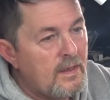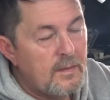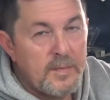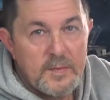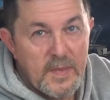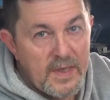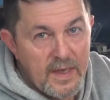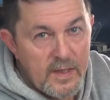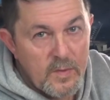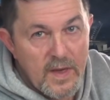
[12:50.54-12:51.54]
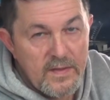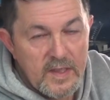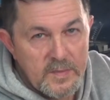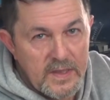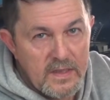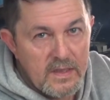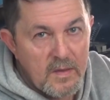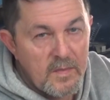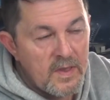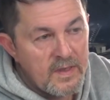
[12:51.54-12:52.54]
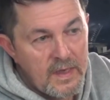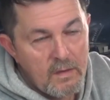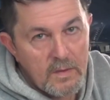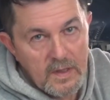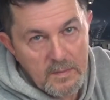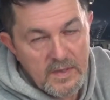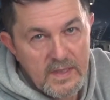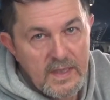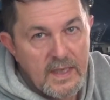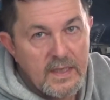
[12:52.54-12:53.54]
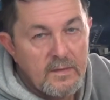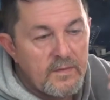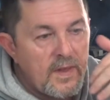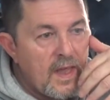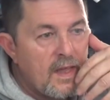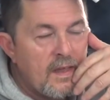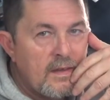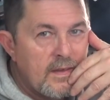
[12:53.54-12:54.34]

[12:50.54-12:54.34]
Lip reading: It's been nice weather, it's been summer, now we're coming to the end of that.